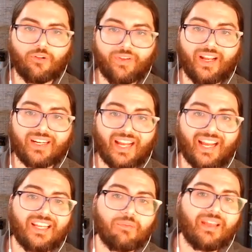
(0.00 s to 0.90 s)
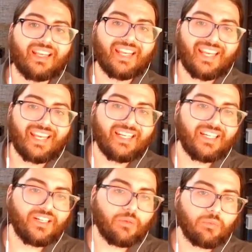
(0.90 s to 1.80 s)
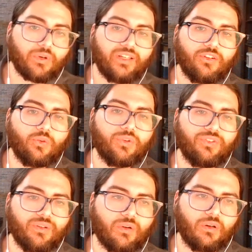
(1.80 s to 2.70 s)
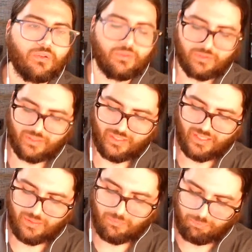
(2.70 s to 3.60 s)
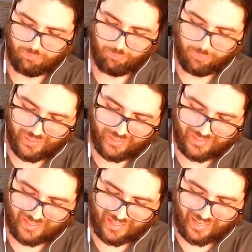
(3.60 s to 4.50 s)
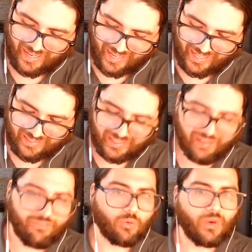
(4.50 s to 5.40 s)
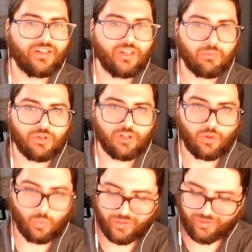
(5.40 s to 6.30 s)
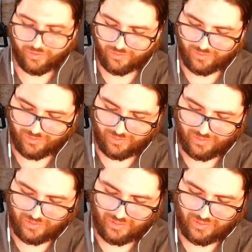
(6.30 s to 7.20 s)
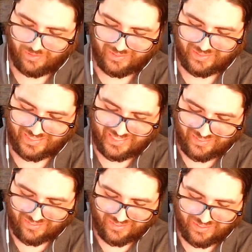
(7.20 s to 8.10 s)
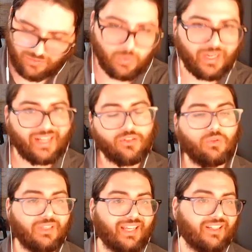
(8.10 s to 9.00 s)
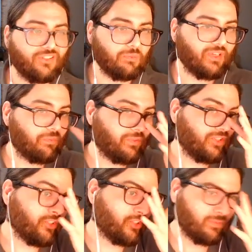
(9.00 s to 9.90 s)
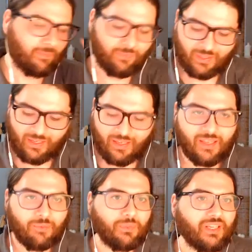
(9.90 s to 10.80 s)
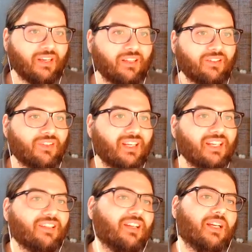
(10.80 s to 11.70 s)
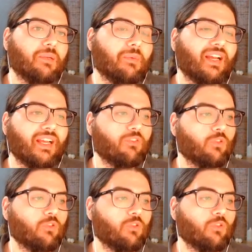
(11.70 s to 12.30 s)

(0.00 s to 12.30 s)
of fact, I could make any number into a zero, but I had to have the right number to go with it. Right? This is what I don't like as a mathematician because anytime I have a